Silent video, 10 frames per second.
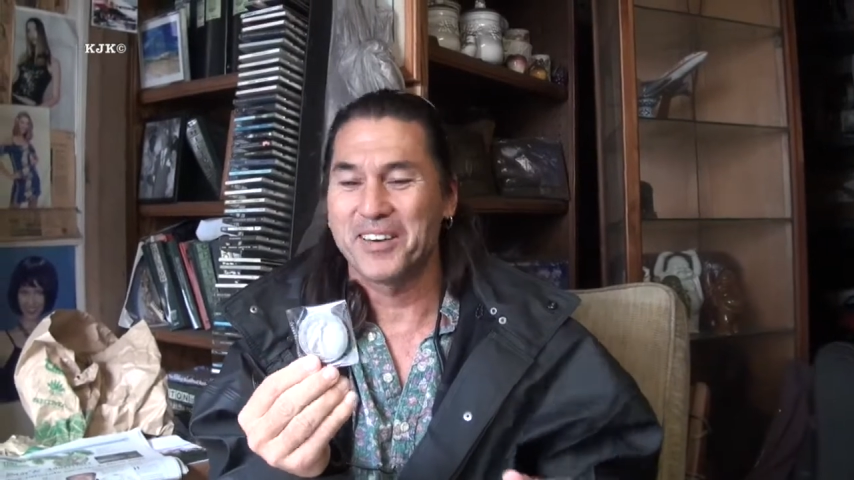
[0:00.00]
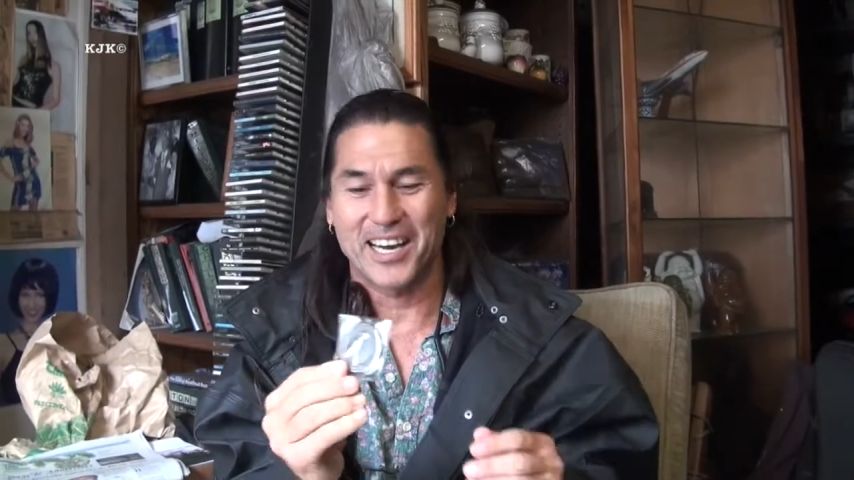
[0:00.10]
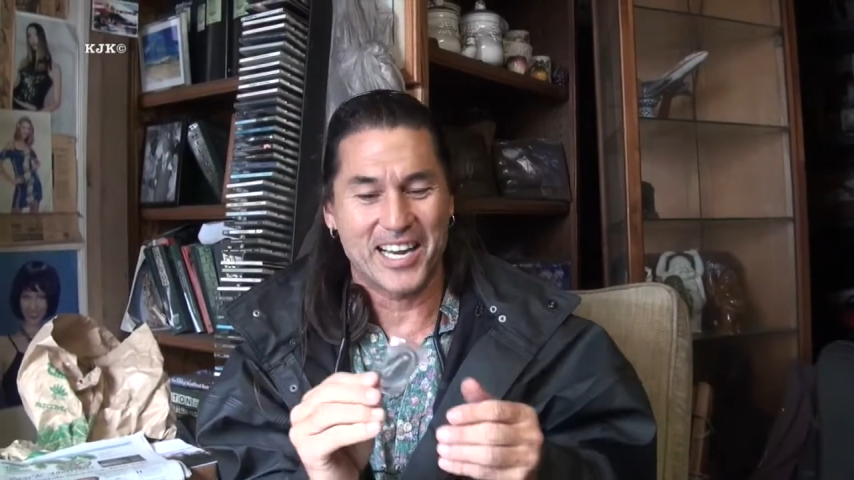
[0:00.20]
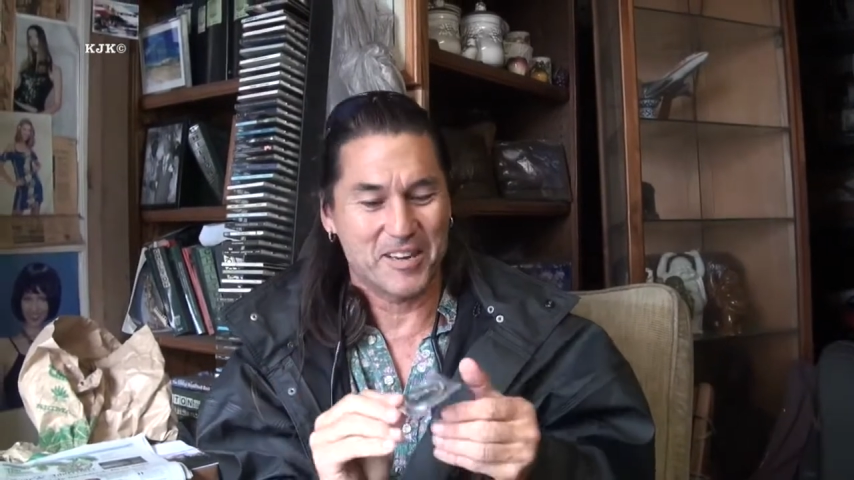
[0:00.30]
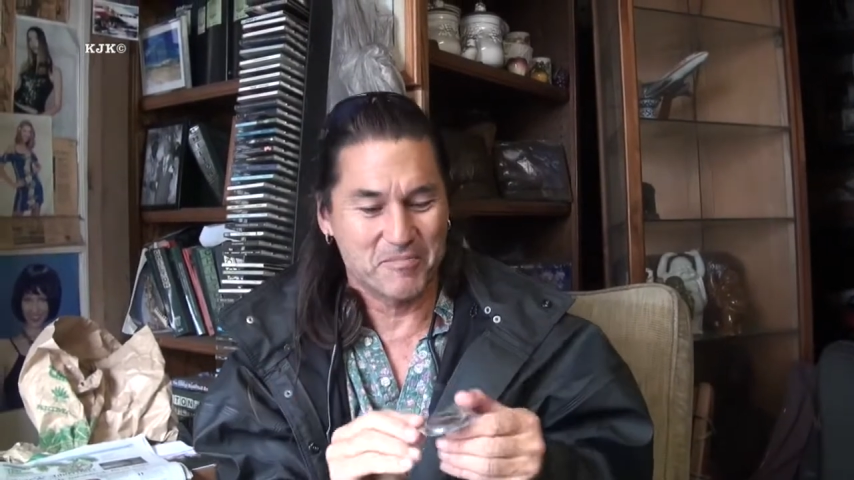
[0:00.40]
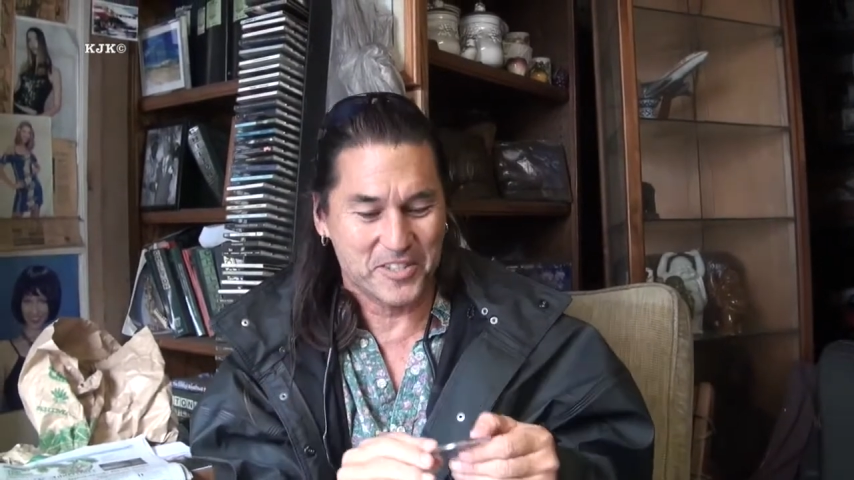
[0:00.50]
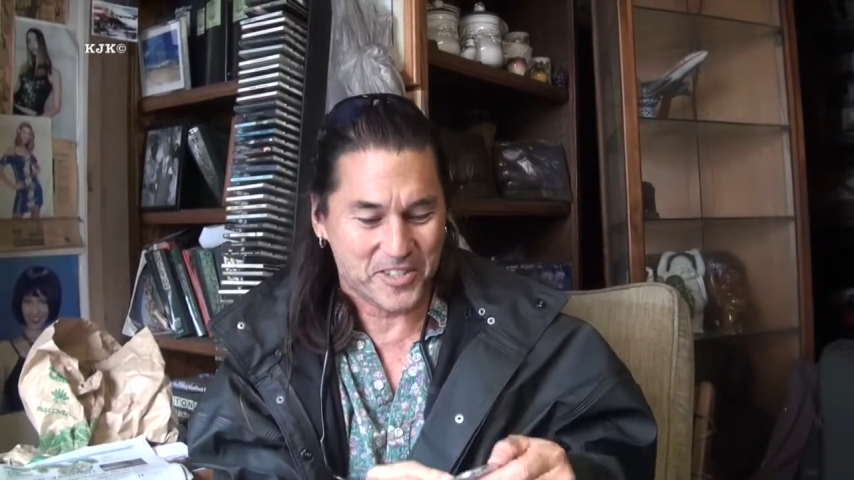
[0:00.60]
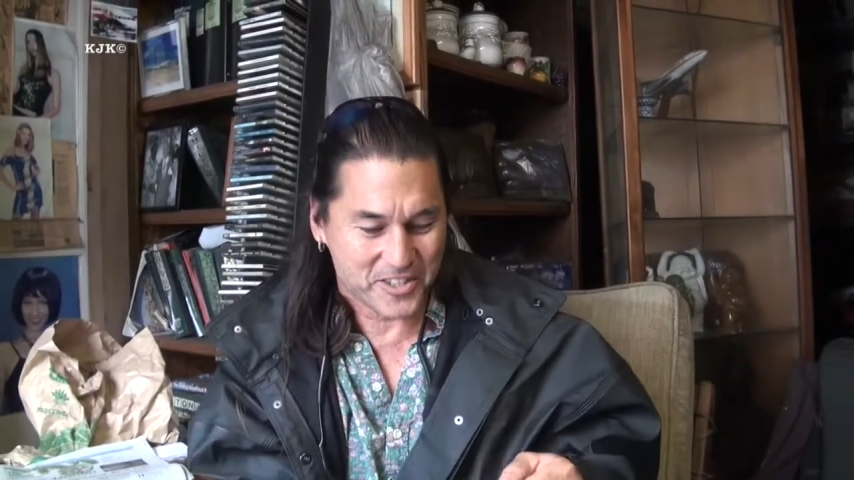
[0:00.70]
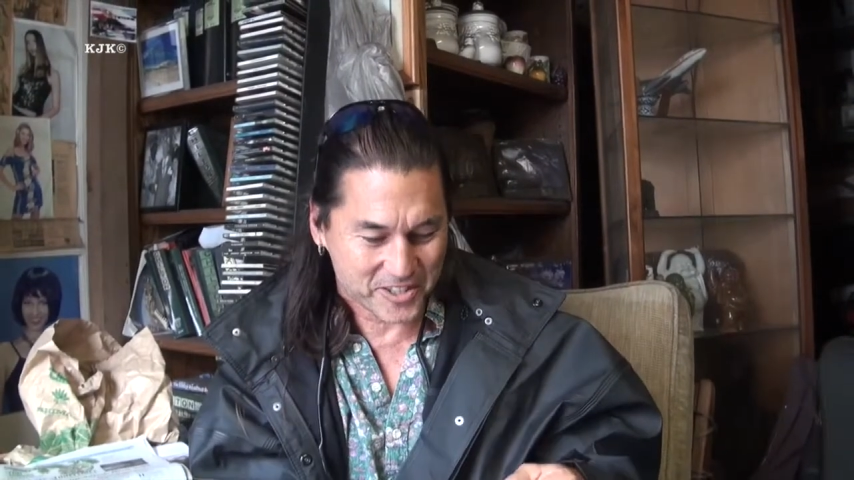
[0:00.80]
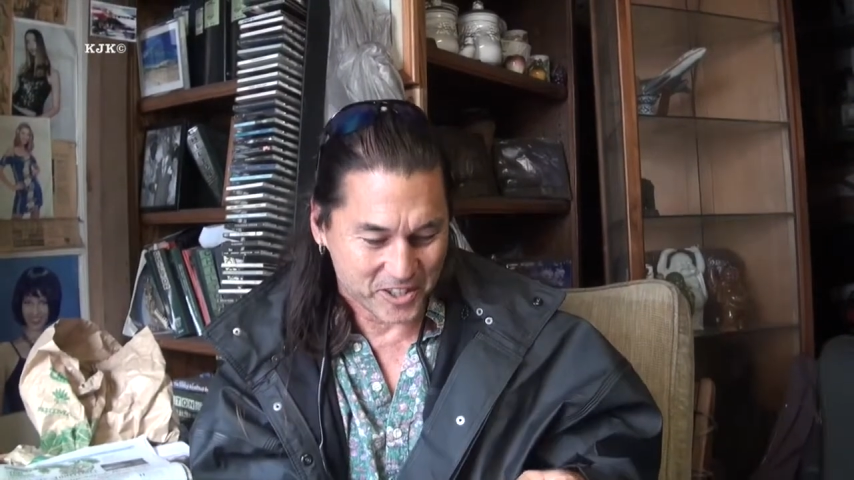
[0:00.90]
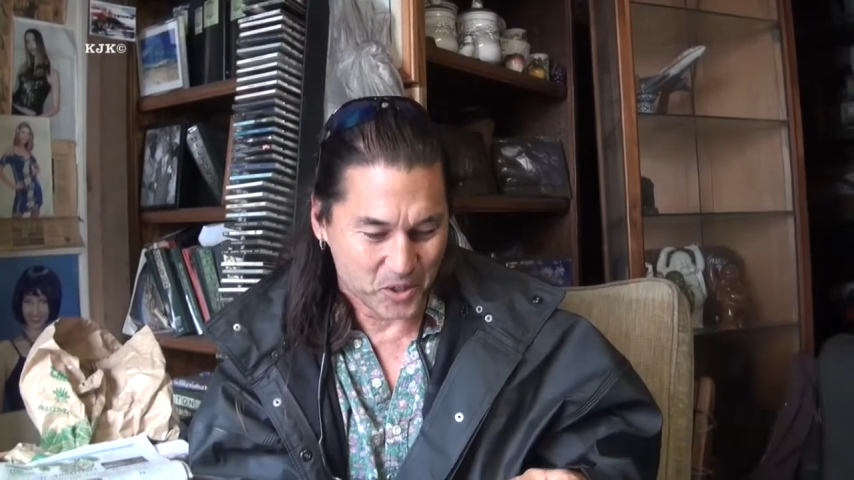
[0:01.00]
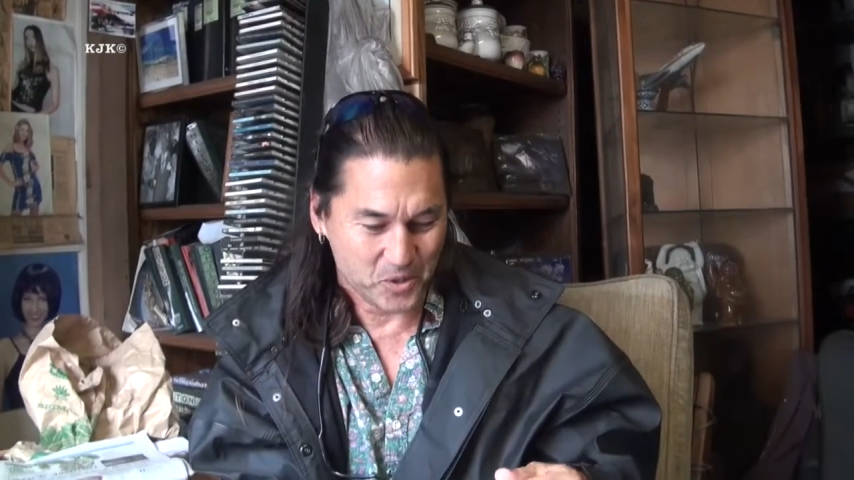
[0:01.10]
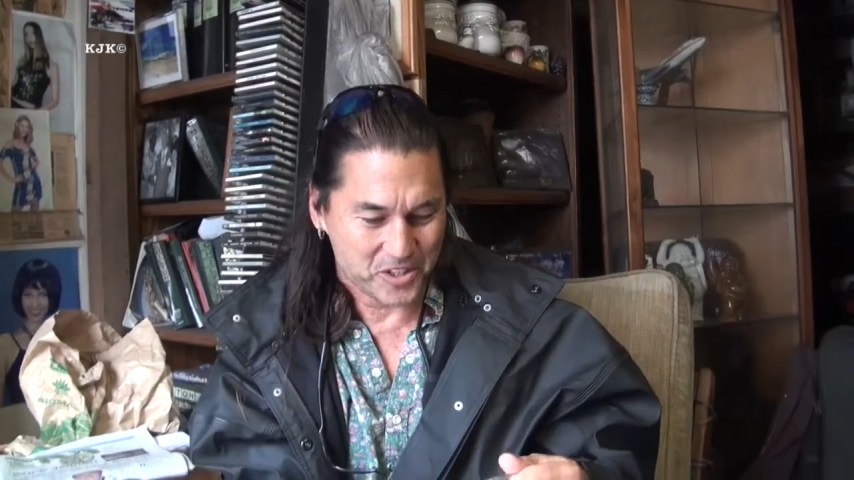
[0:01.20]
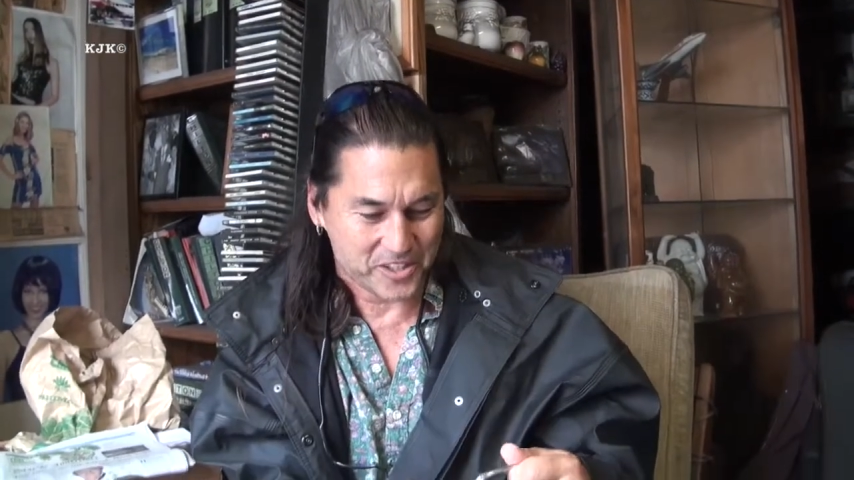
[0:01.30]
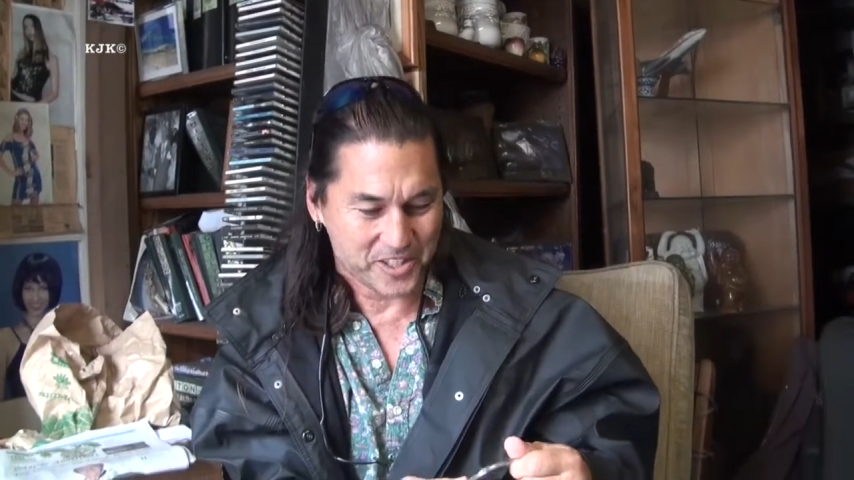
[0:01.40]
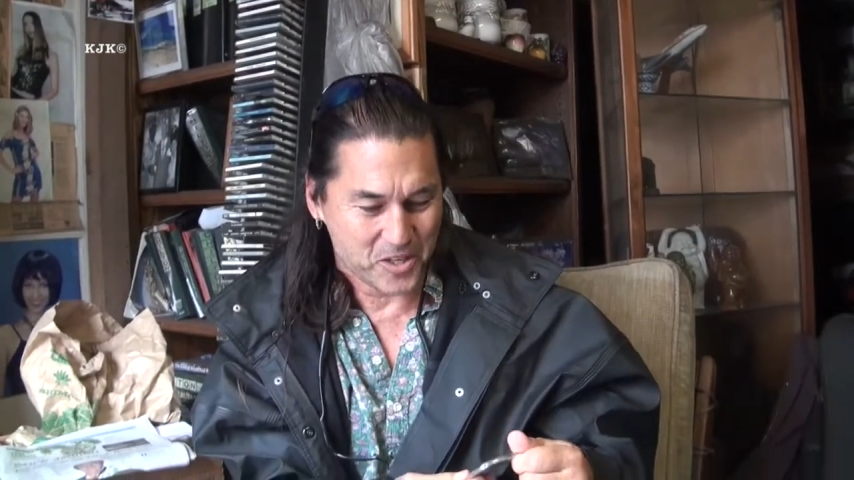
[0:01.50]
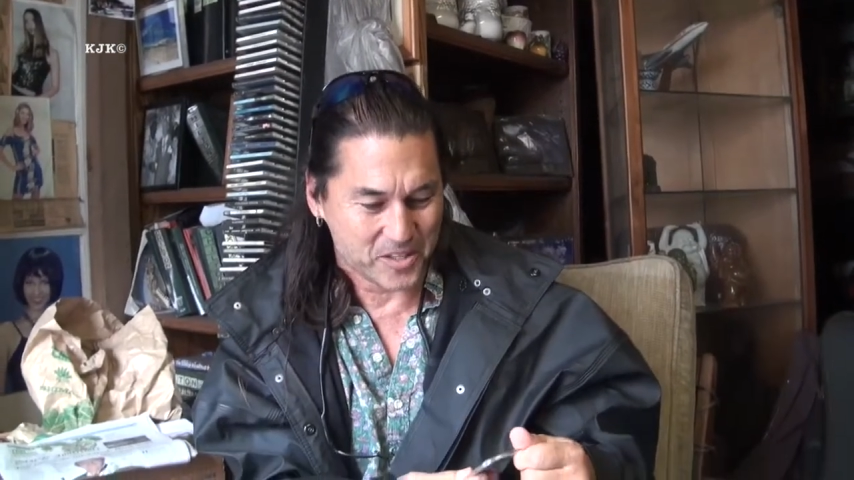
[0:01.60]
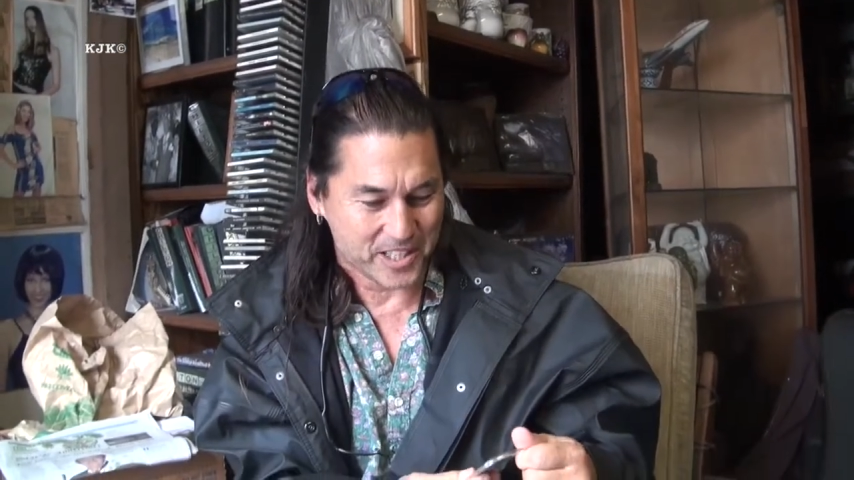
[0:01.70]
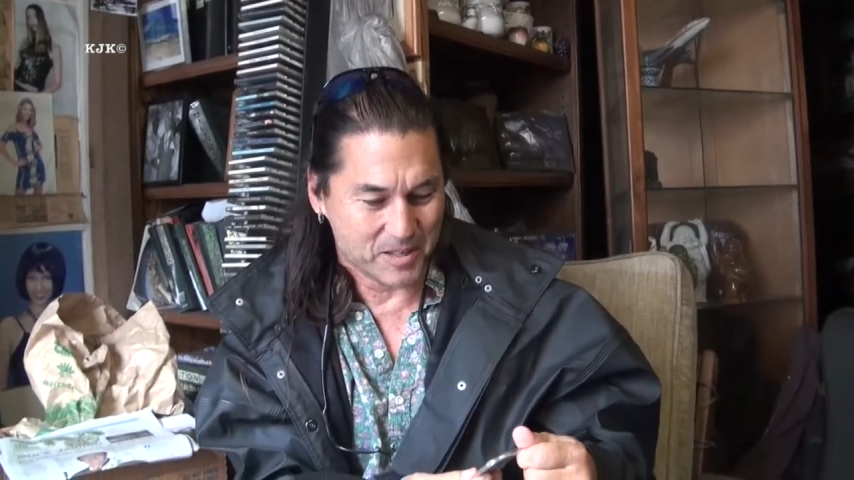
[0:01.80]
I am so stoked.